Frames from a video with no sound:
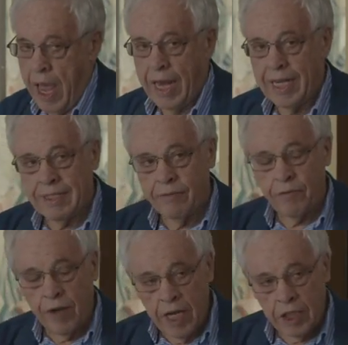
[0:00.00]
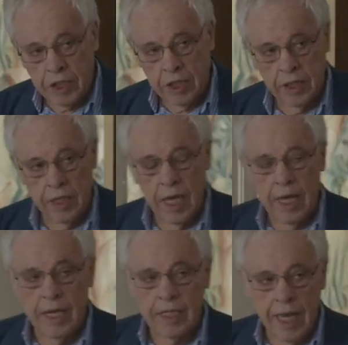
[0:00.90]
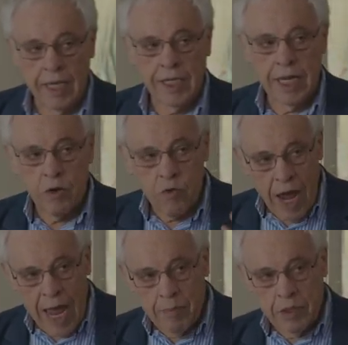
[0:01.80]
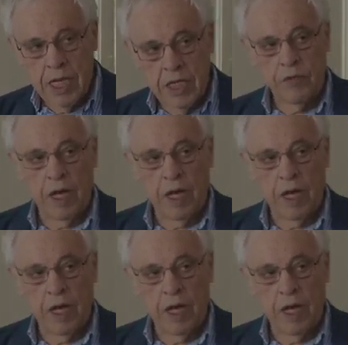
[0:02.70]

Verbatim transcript: and it's inflation that essentially grabs these